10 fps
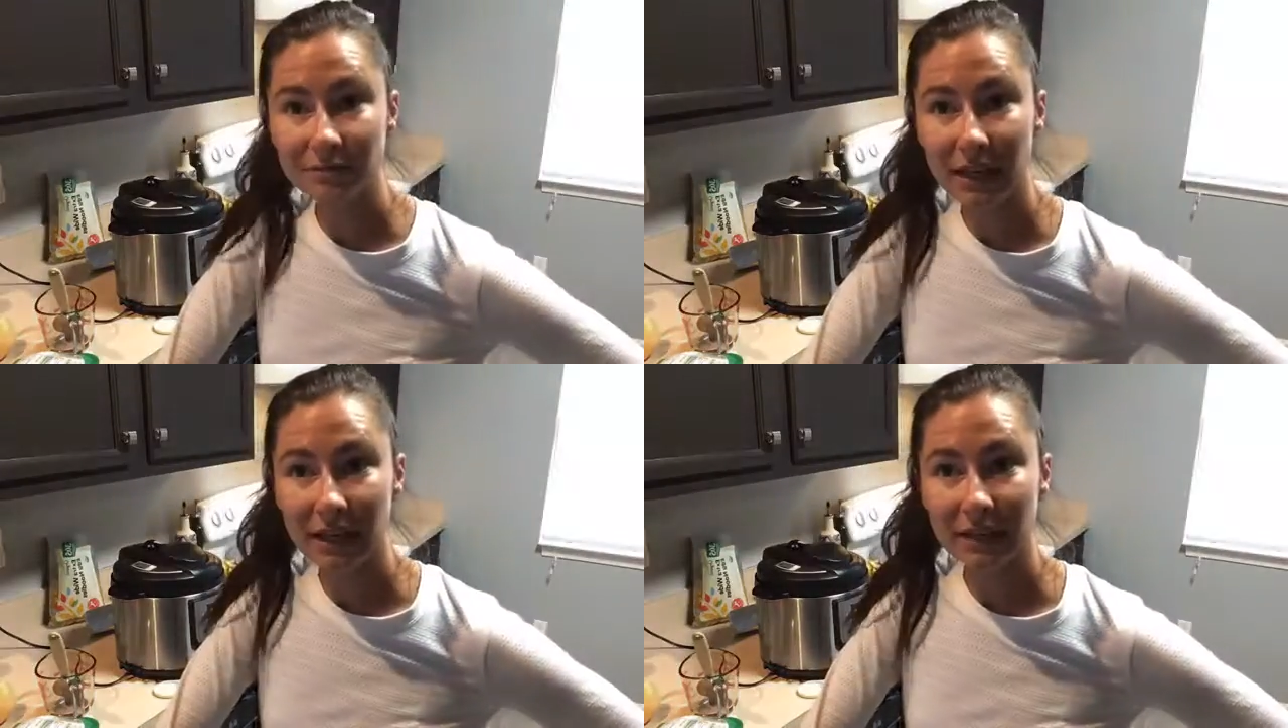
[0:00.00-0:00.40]

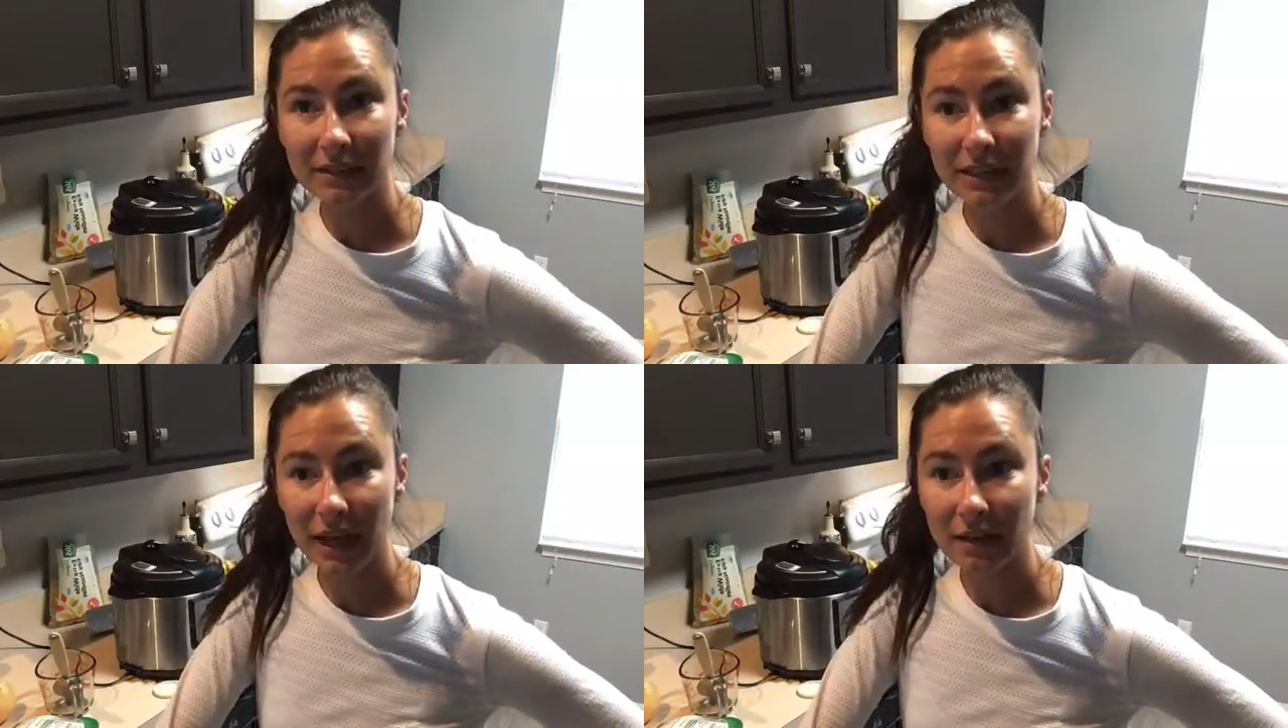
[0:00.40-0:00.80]

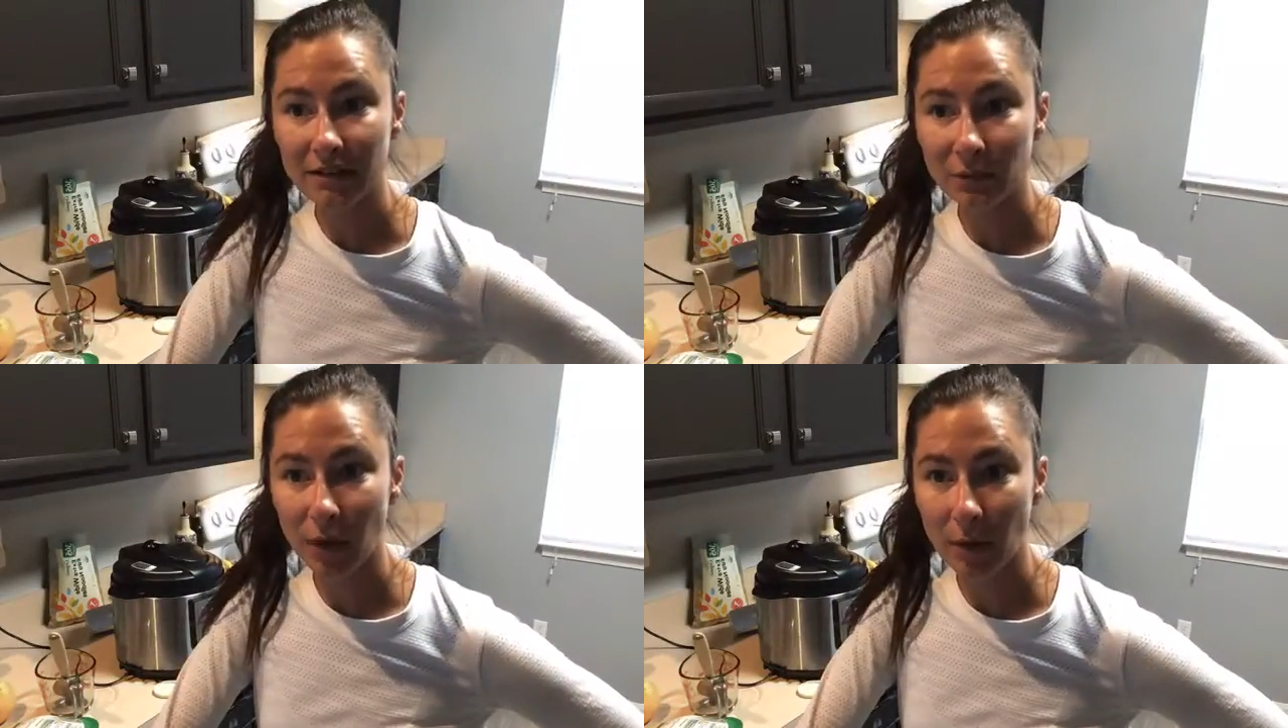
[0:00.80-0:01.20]
And again,
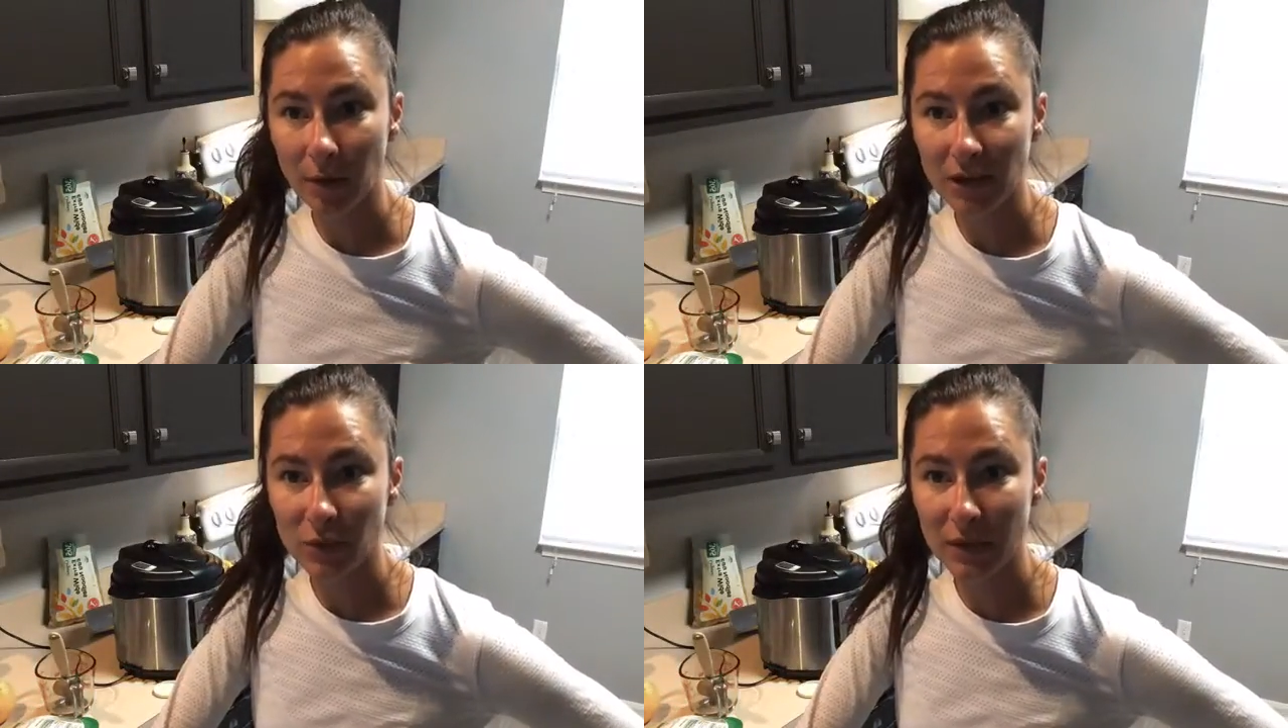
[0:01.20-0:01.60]
I'll
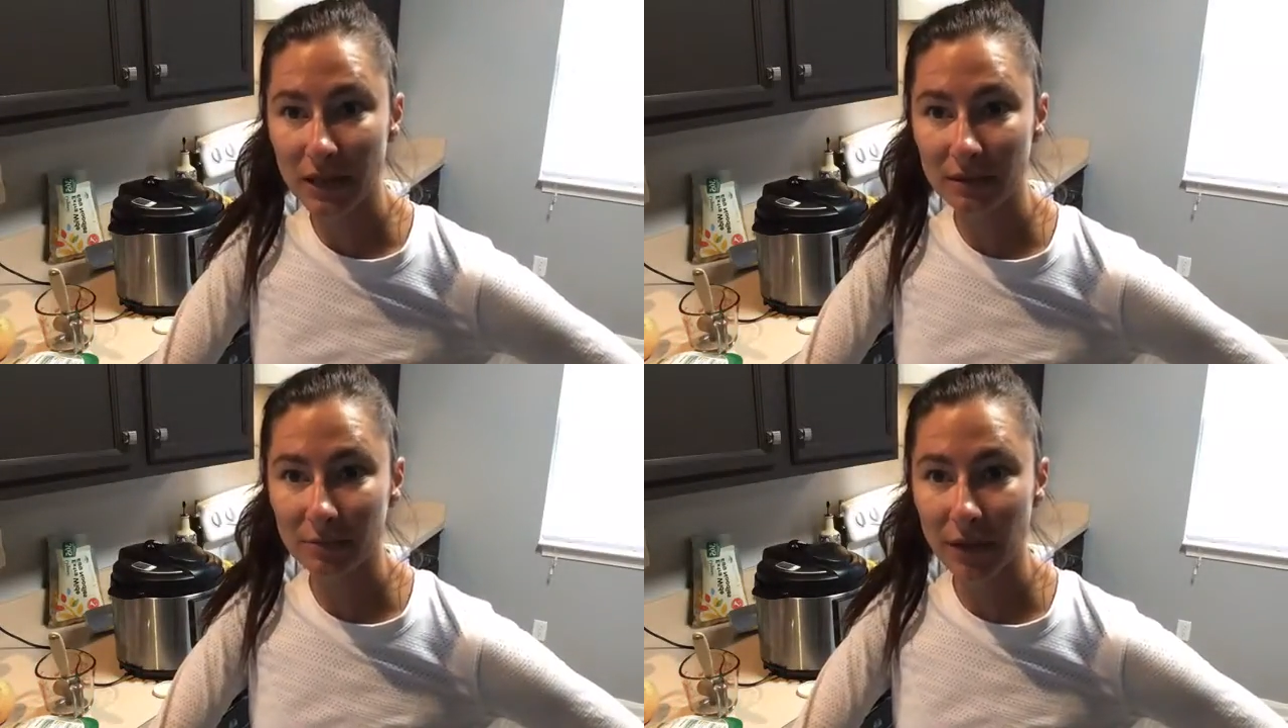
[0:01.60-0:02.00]
probably tweak
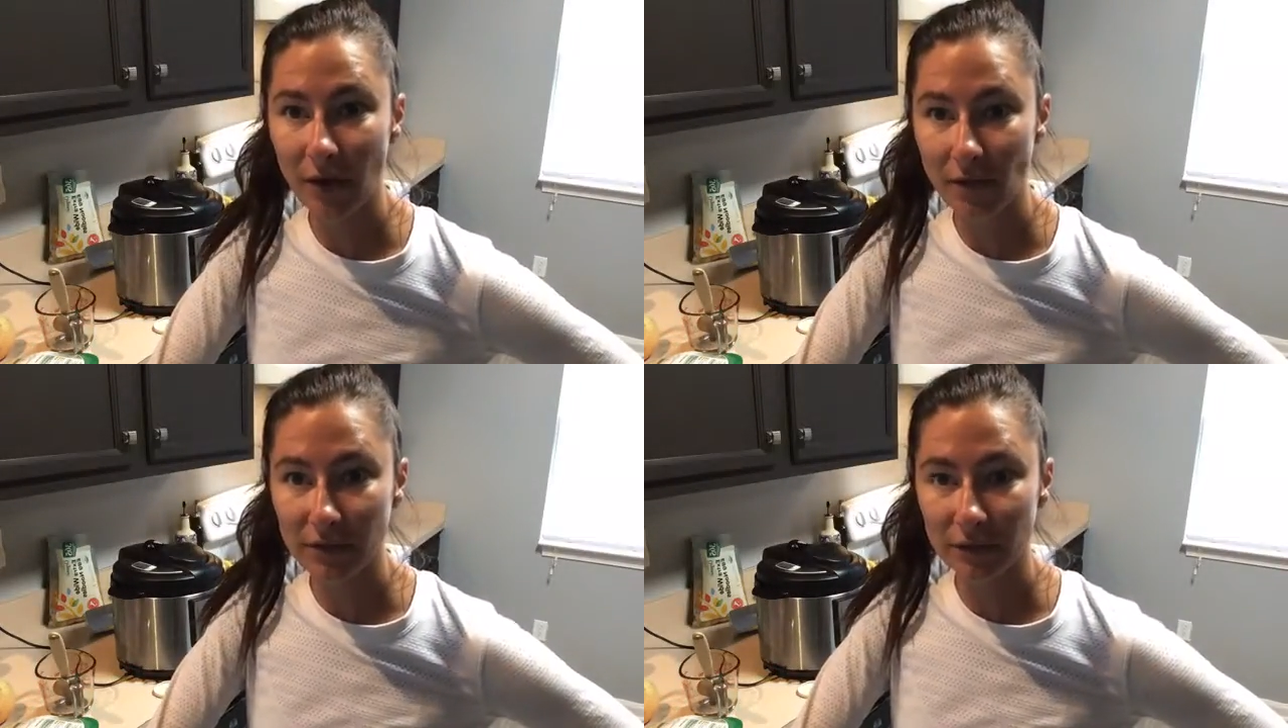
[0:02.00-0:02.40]
it and play
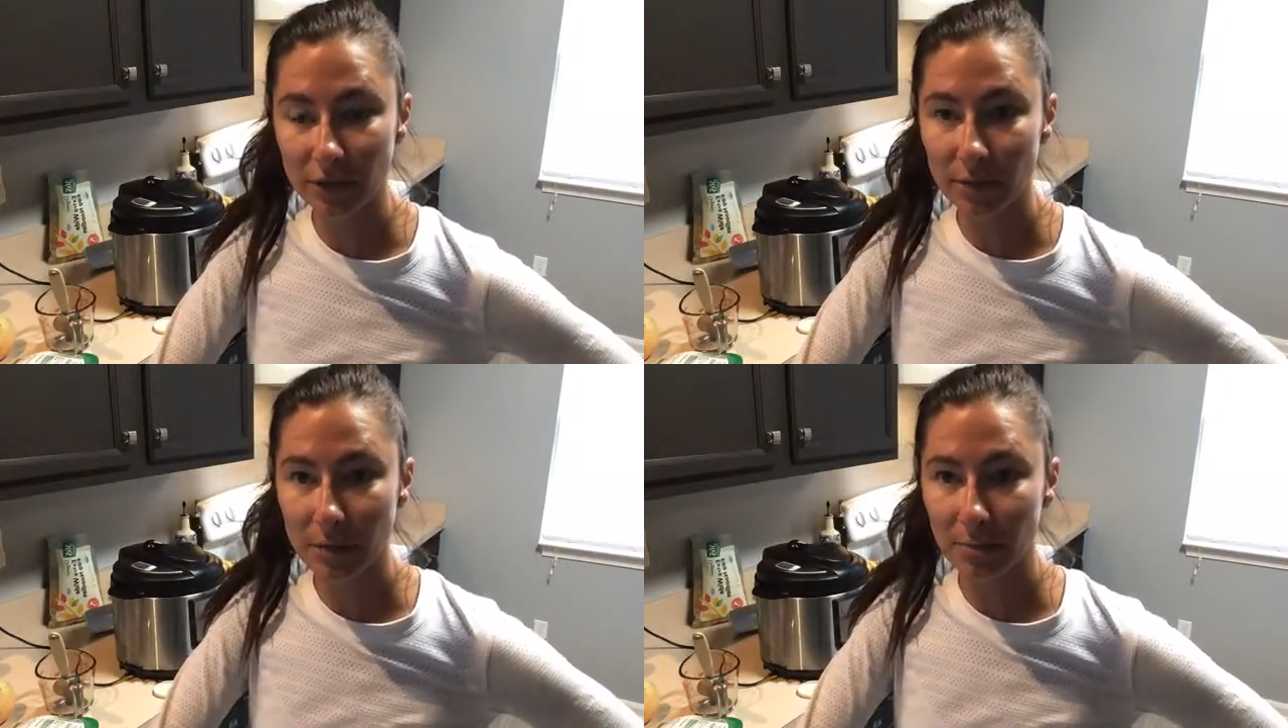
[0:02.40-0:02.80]
around with it a little bit,